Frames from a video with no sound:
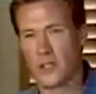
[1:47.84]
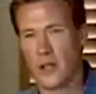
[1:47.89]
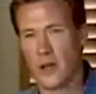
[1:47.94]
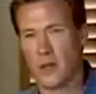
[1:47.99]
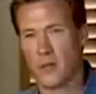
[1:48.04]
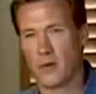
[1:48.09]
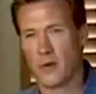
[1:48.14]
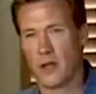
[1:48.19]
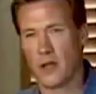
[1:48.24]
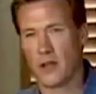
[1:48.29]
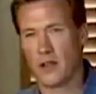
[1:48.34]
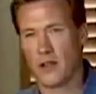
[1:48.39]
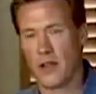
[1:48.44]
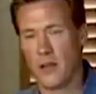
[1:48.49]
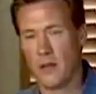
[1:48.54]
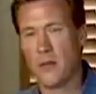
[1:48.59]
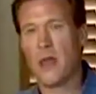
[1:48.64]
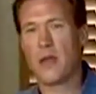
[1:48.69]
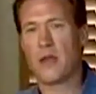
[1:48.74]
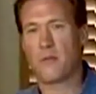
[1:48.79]
operated.
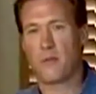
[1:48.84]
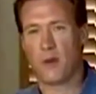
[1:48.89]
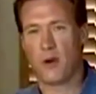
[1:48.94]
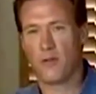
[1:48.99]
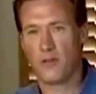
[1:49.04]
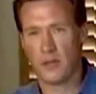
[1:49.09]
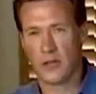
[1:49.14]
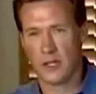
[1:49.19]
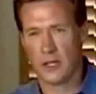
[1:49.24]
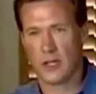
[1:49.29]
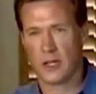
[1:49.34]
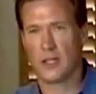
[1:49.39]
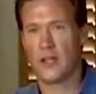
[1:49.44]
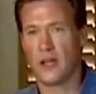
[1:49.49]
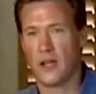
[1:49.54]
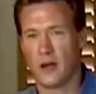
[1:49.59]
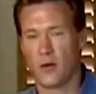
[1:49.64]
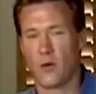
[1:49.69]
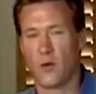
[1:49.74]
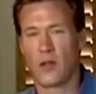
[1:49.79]
They made it perfectly
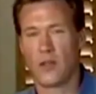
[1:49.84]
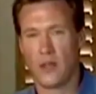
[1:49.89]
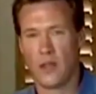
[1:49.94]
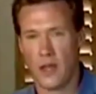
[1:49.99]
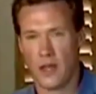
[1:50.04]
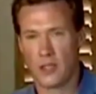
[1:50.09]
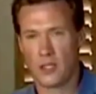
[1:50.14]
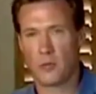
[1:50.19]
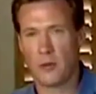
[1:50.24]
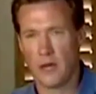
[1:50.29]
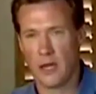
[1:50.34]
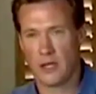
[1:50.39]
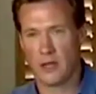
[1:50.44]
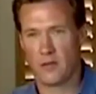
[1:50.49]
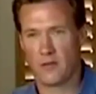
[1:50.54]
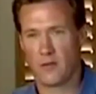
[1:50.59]
clear what they expected